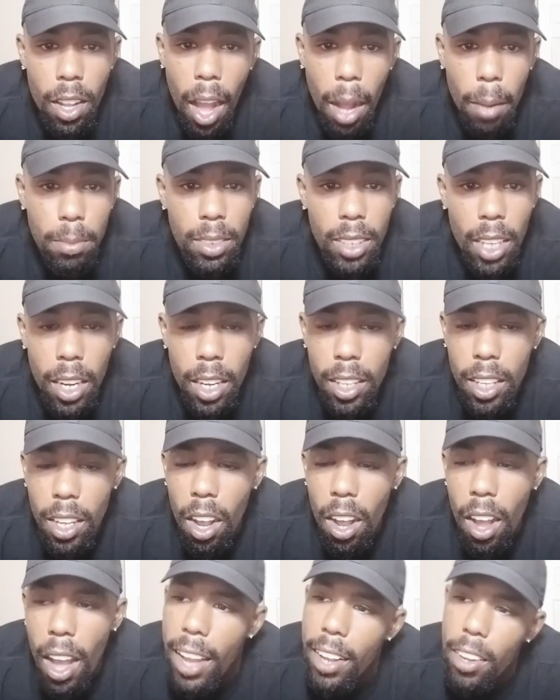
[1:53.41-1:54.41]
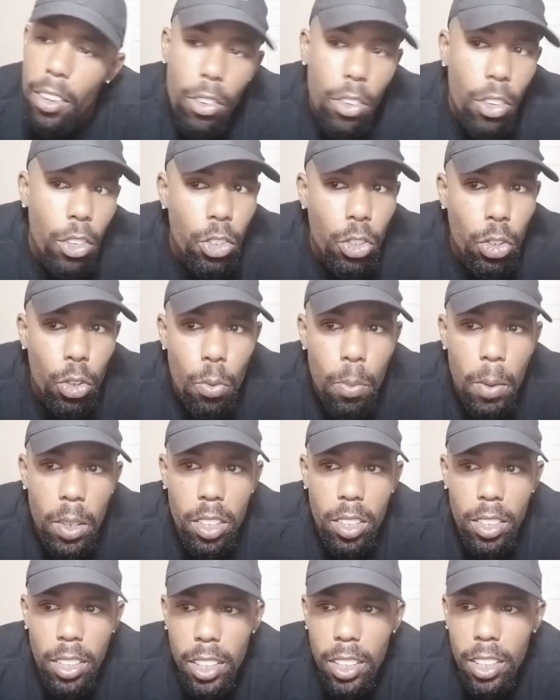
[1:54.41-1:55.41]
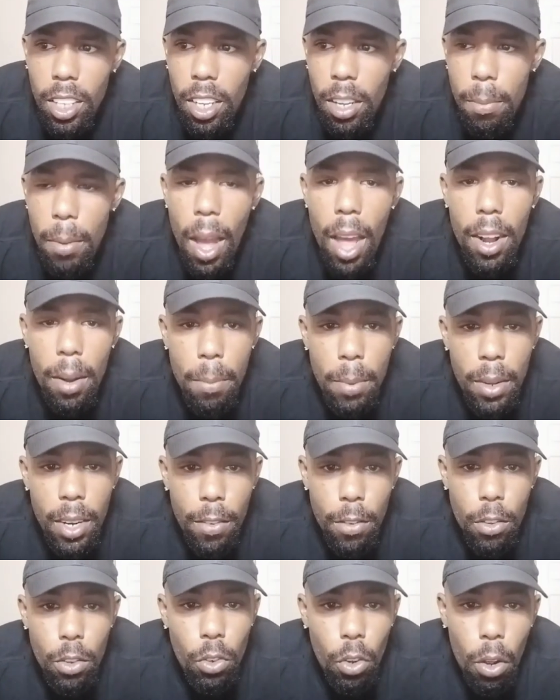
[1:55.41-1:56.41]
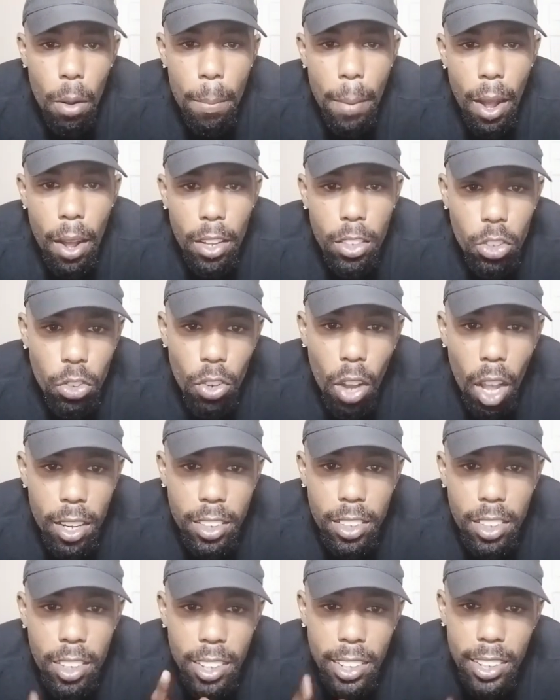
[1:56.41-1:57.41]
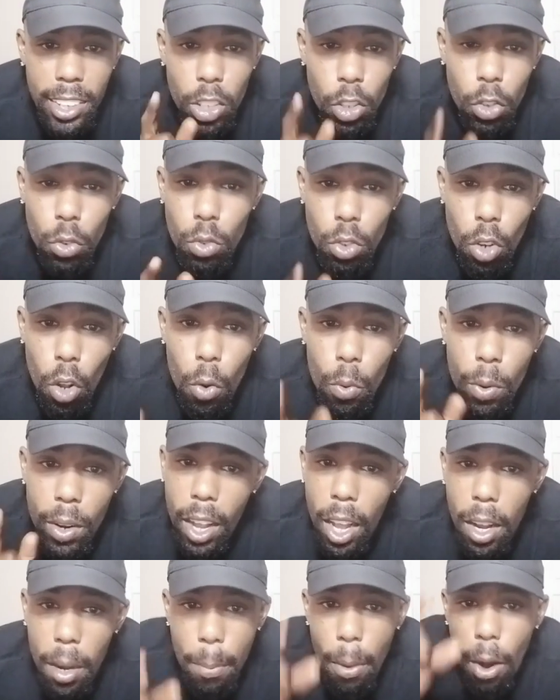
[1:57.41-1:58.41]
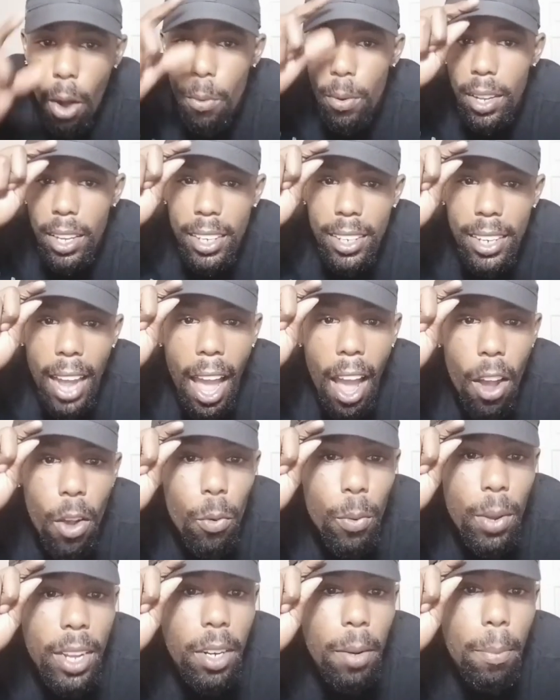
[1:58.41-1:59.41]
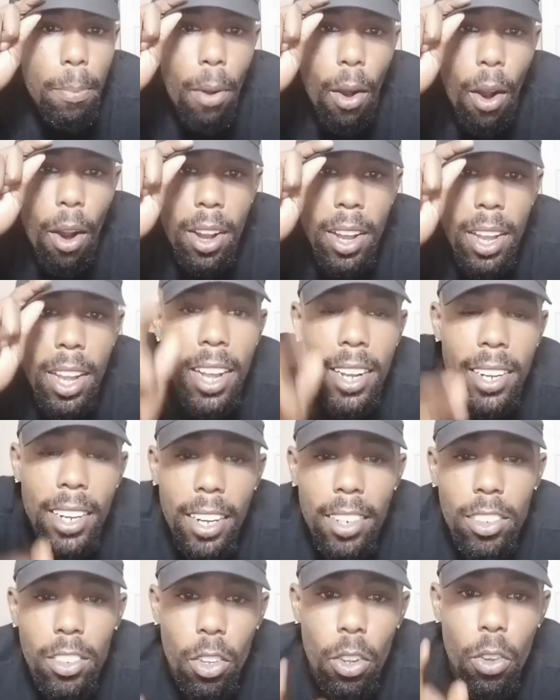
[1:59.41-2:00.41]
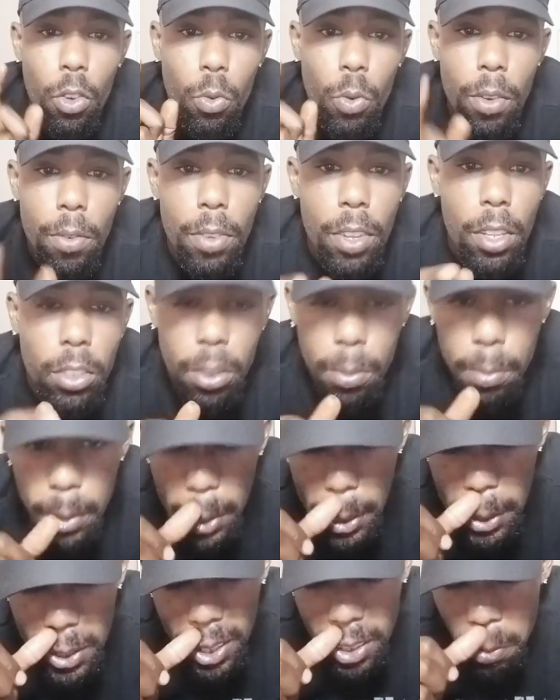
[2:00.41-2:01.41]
I'm telling y'all, I ain't gonna go too much in detail about it, but if you know about astrology, then you know what kind of part we in now. And we in a part that is gonna reveal some things.